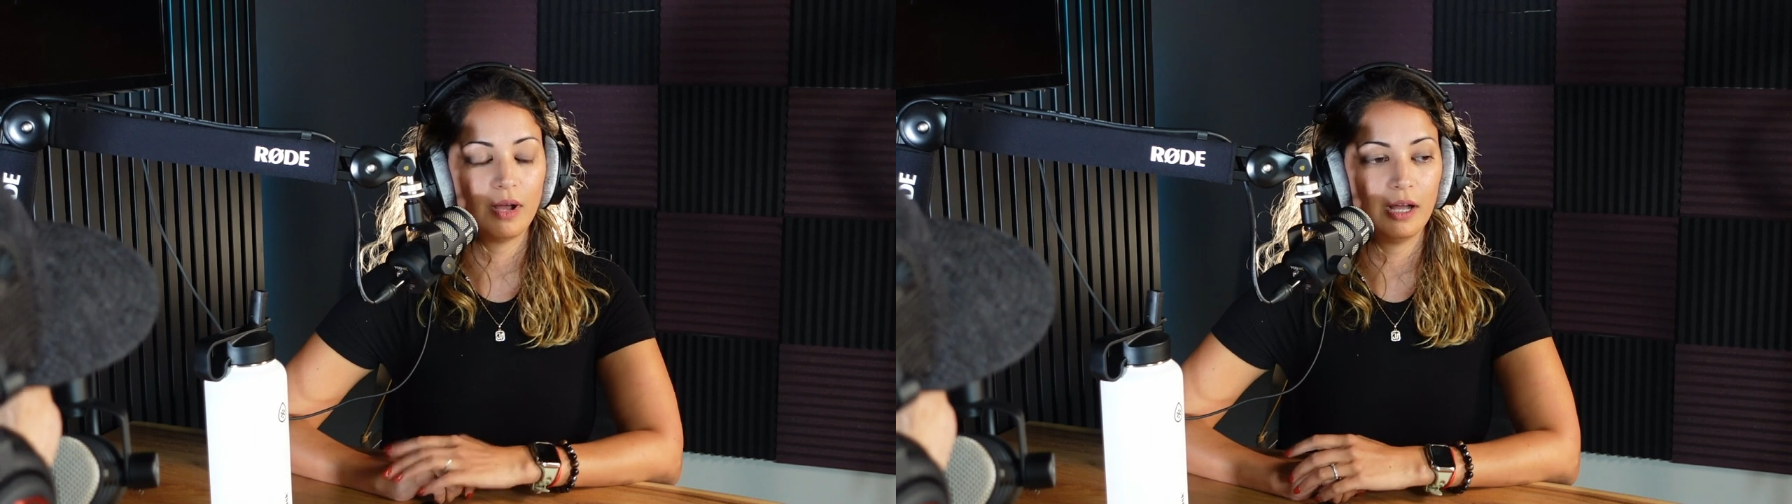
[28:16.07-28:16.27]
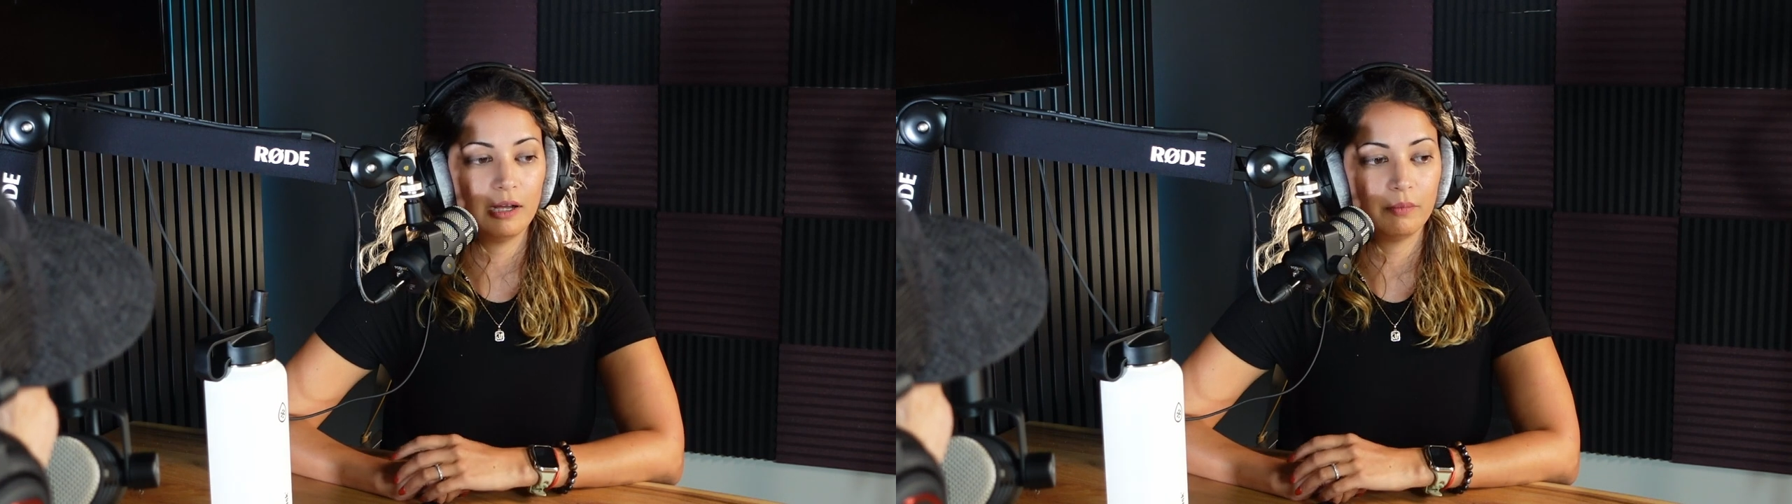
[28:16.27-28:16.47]

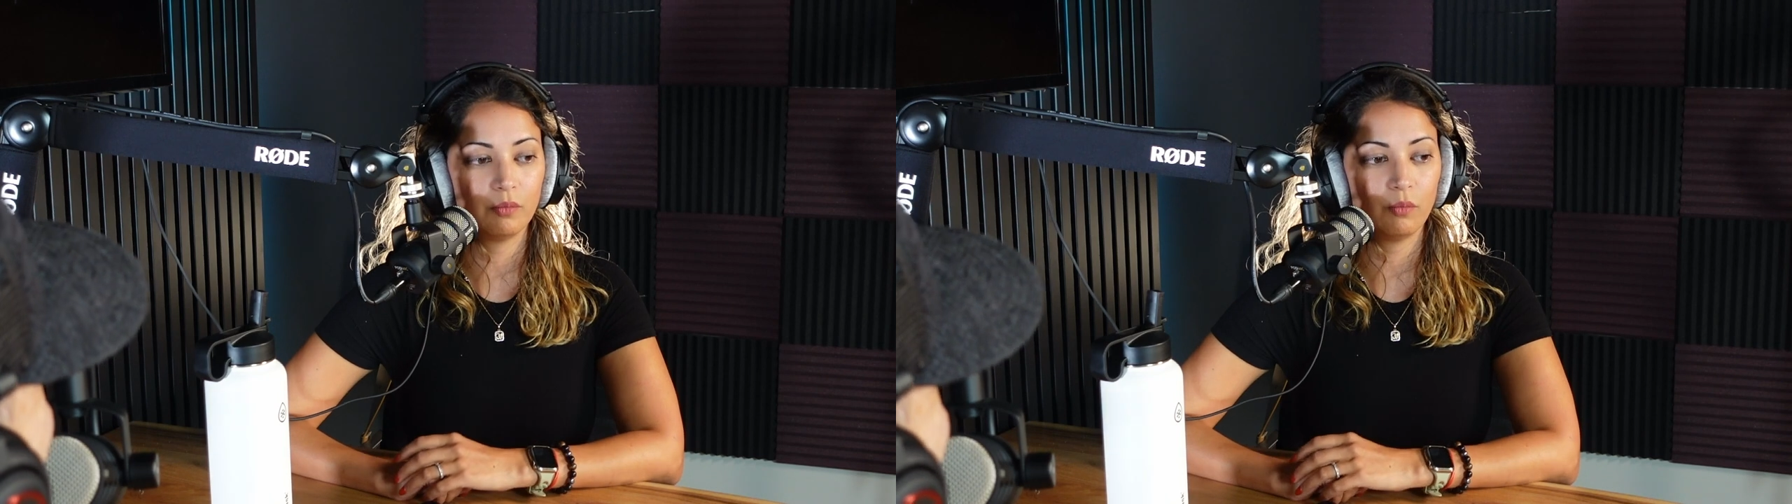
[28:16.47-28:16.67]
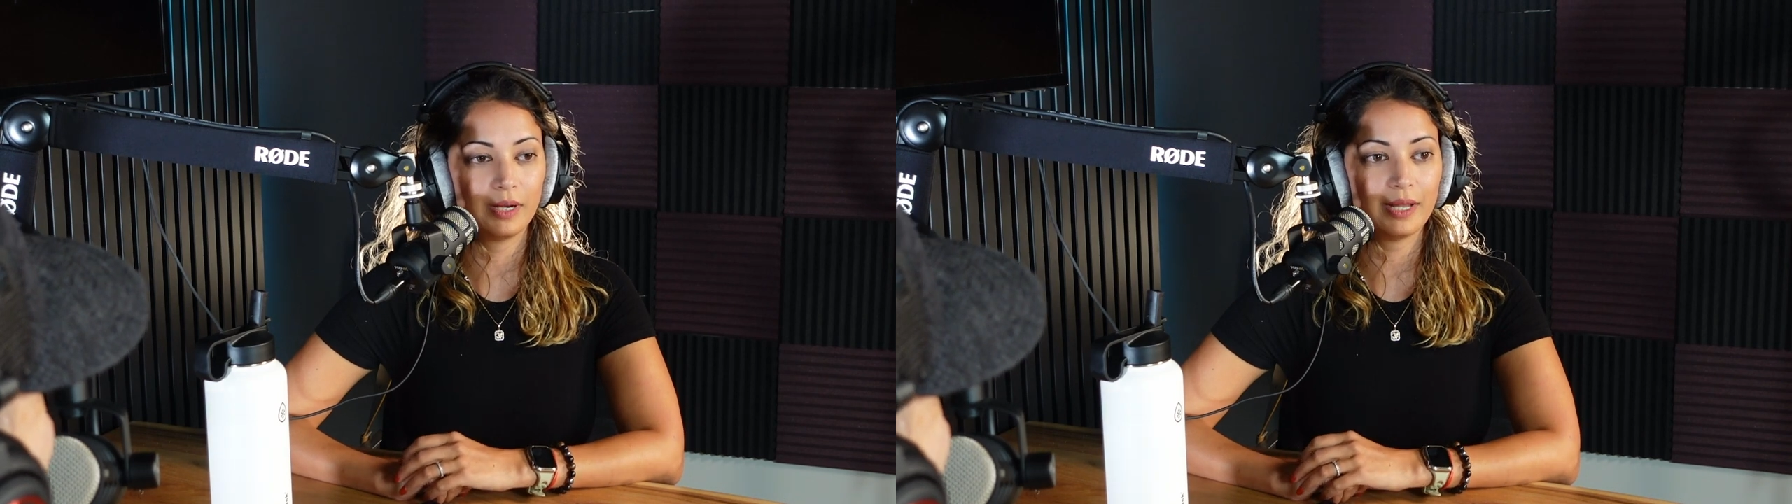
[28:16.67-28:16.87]
Um,
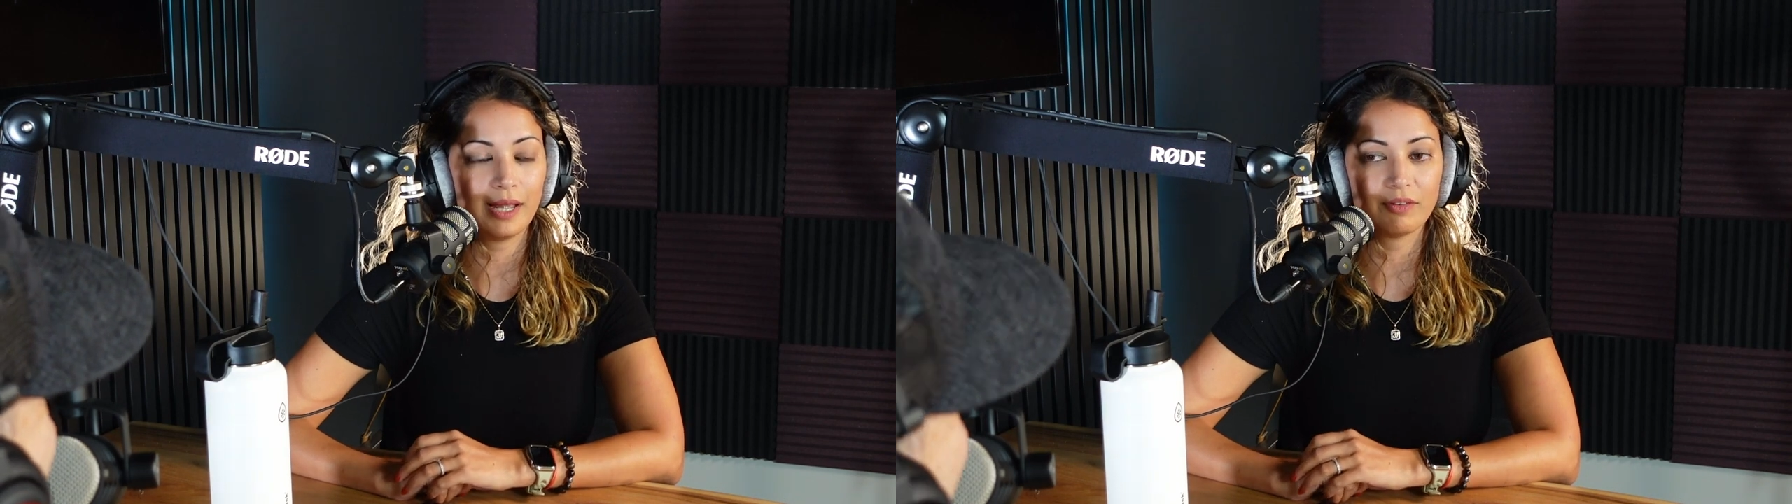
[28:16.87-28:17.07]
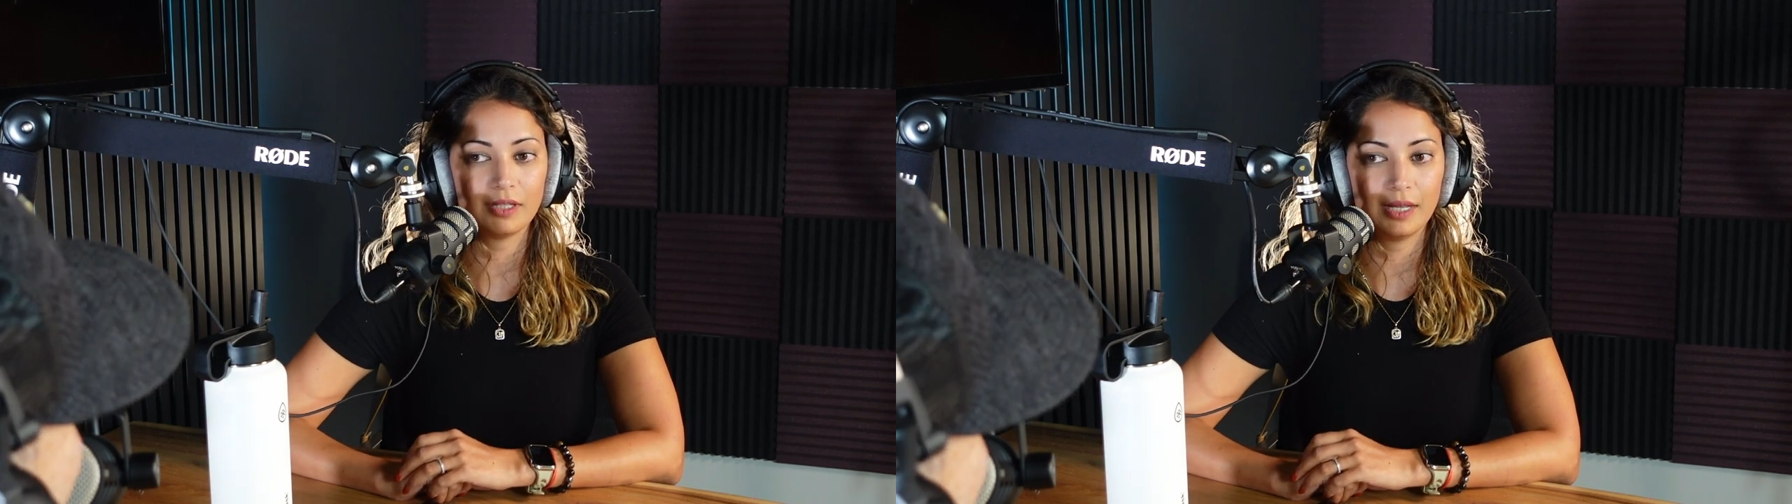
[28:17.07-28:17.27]
when I
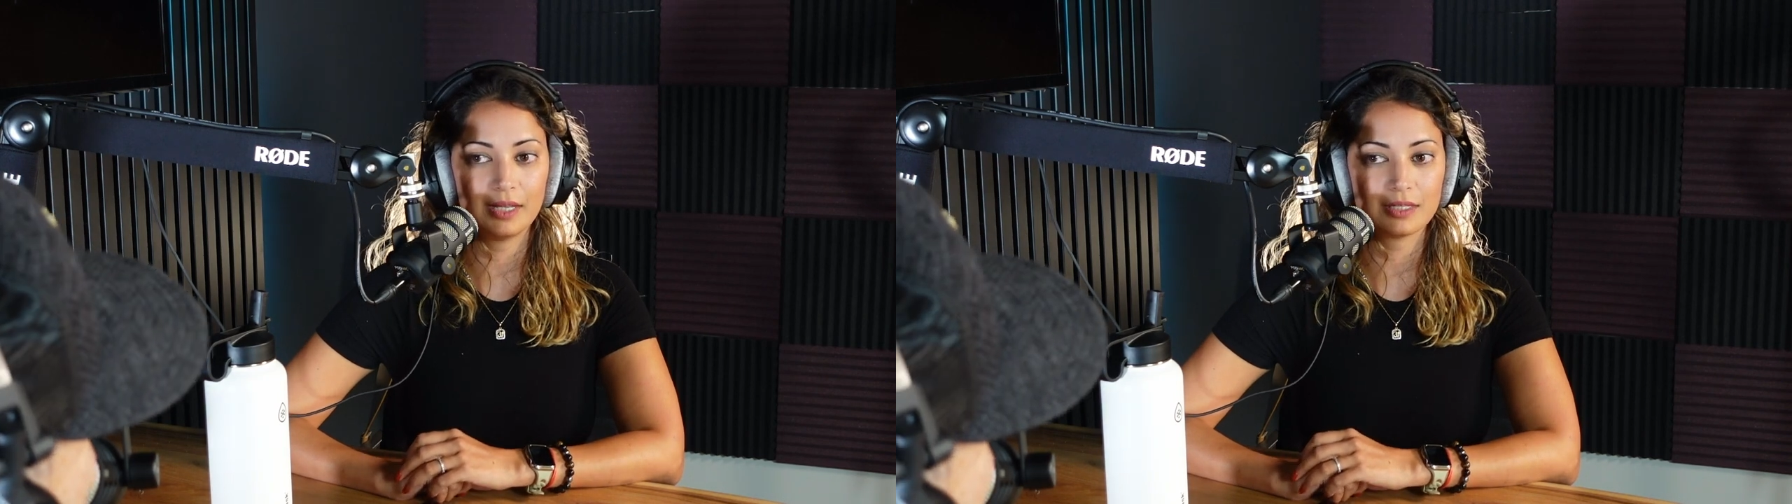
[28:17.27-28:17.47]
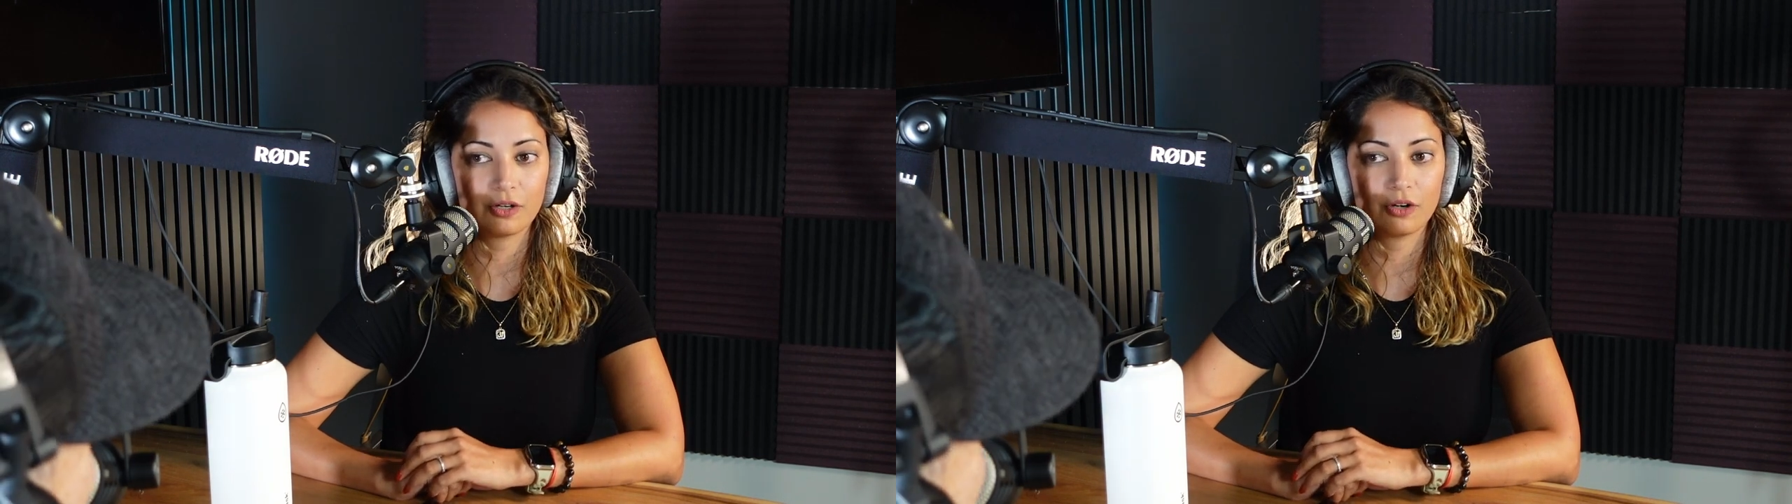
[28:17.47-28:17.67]
have
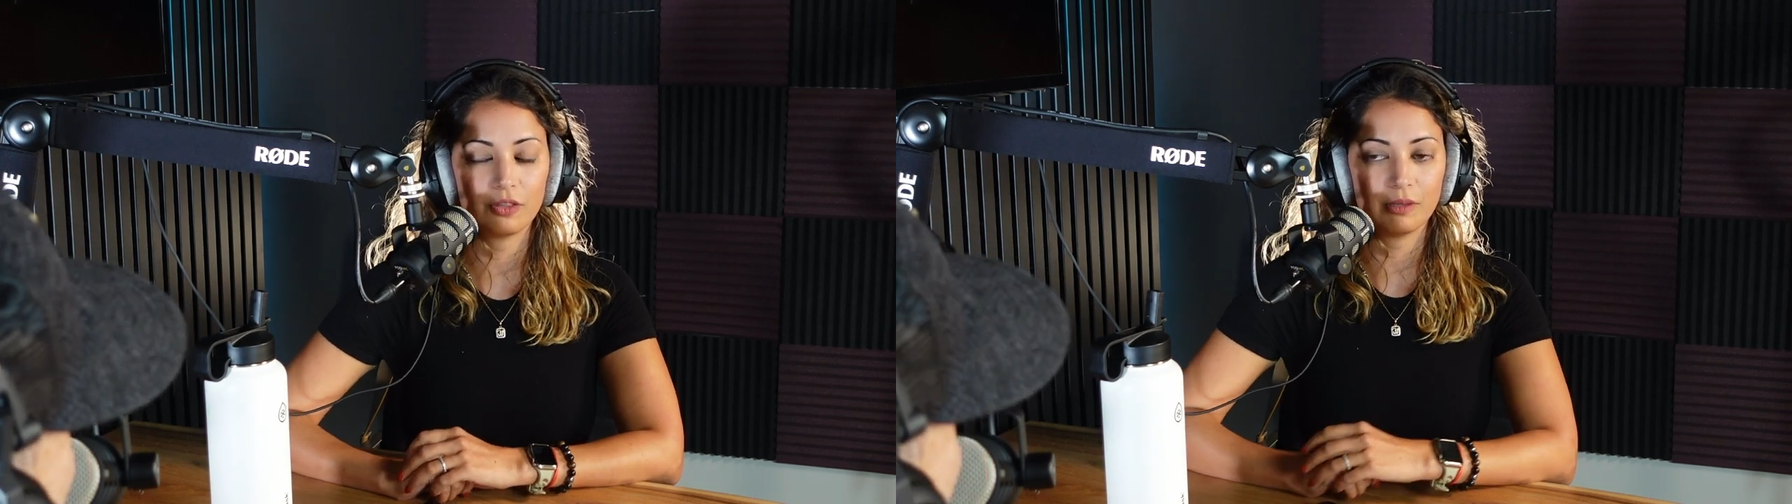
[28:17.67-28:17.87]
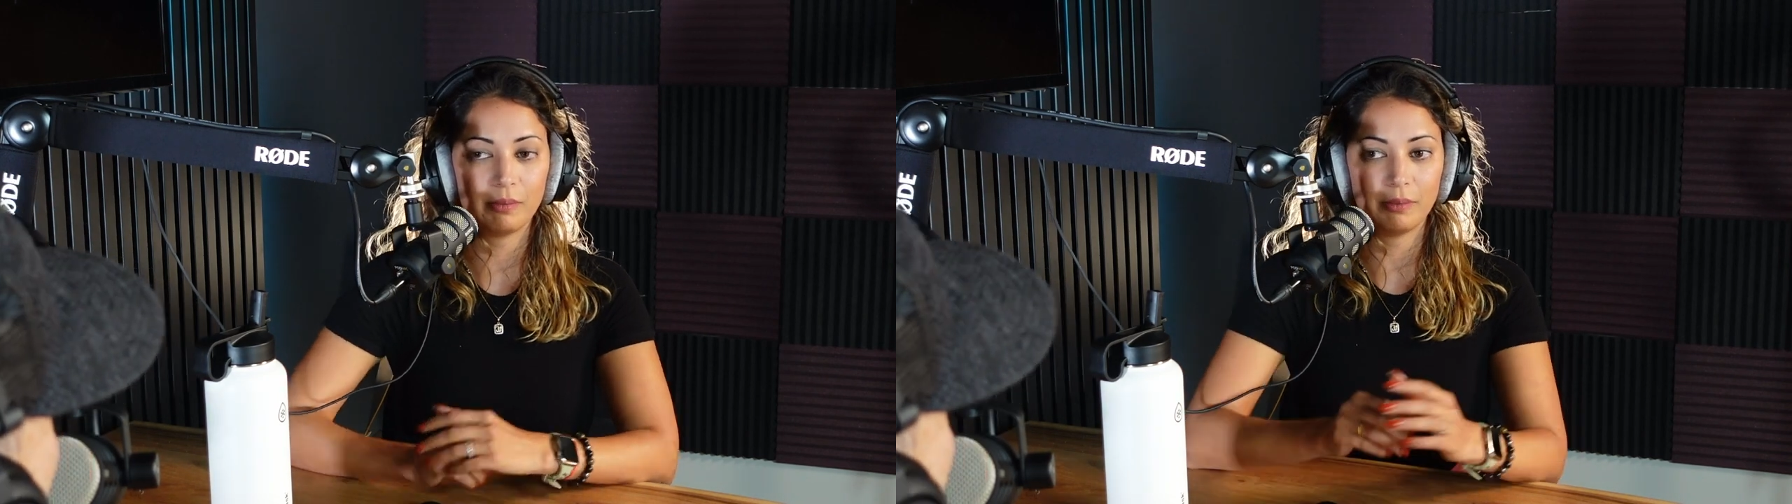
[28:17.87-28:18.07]
clients that are
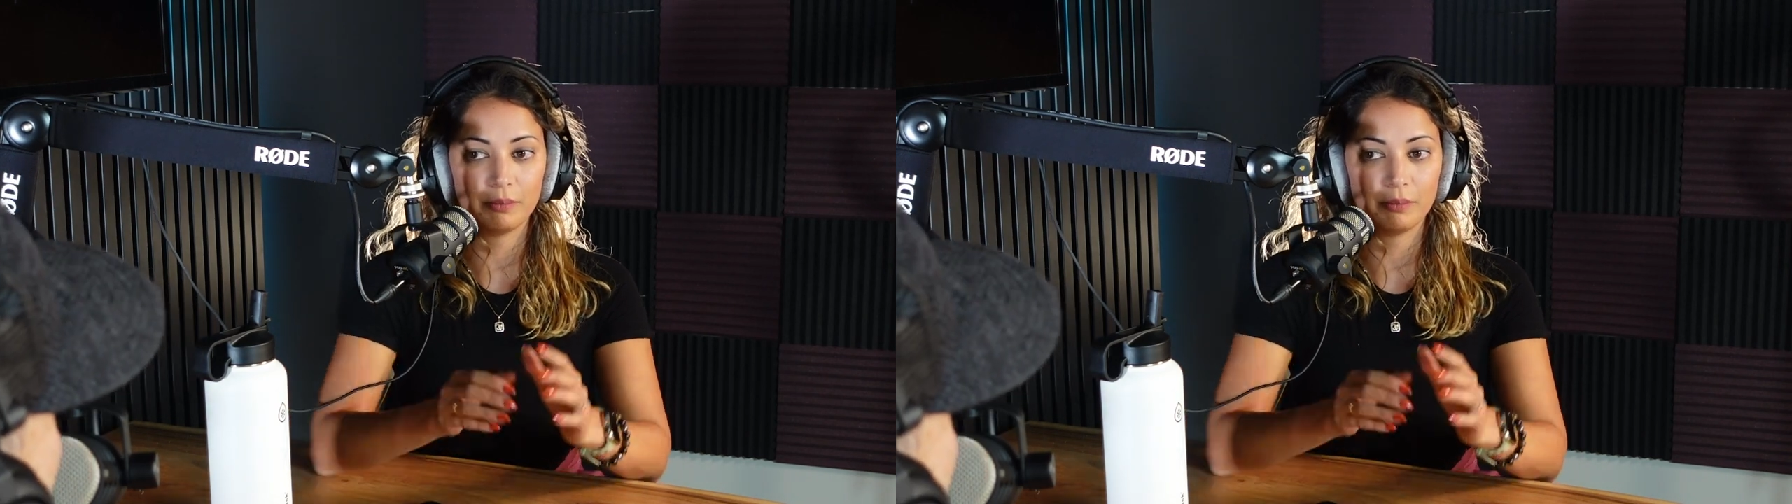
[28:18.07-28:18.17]
in the baby